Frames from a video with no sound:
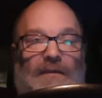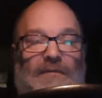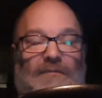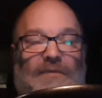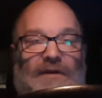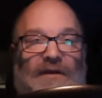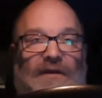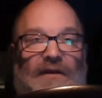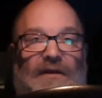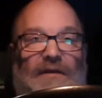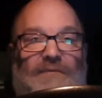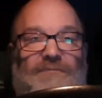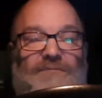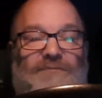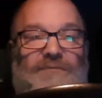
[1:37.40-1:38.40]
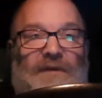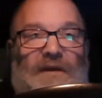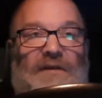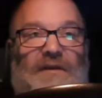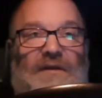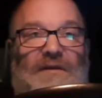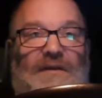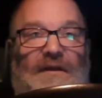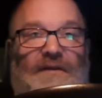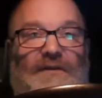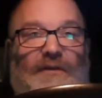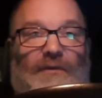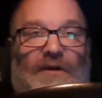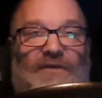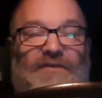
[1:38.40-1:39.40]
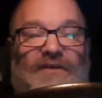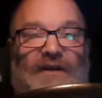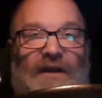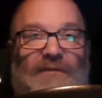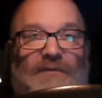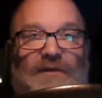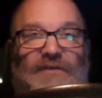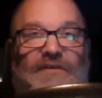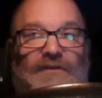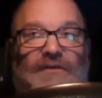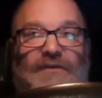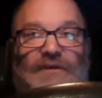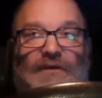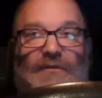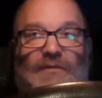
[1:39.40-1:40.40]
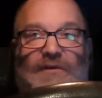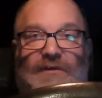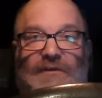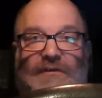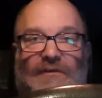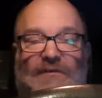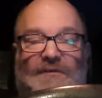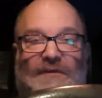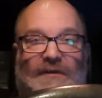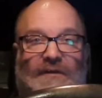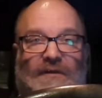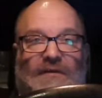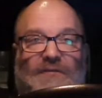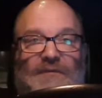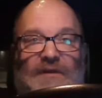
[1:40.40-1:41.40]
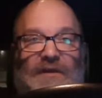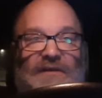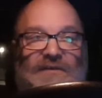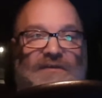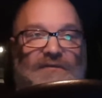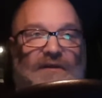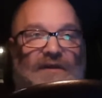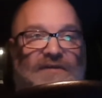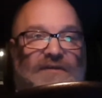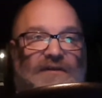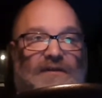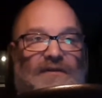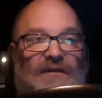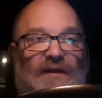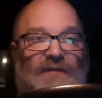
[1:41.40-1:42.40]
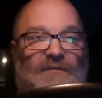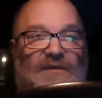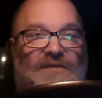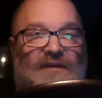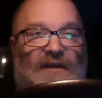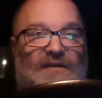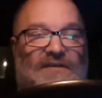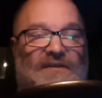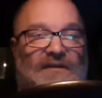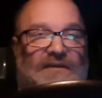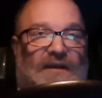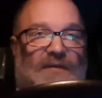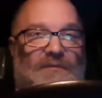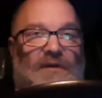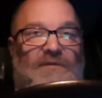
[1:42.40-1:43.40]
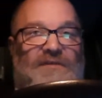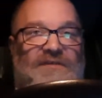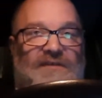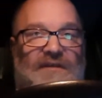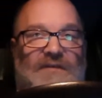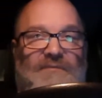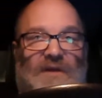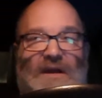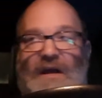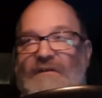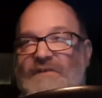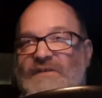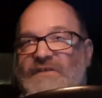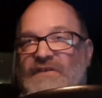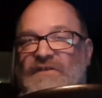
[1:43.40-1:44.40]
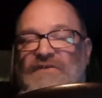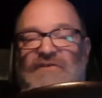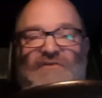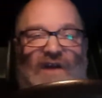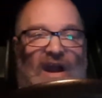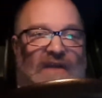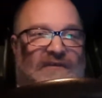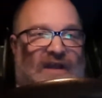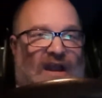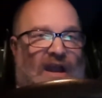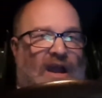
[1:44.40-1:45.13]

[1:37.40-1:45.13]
But I didn't get to watch that much YouTube because the rest of the time, besides the time I was sleeping, I was just driving.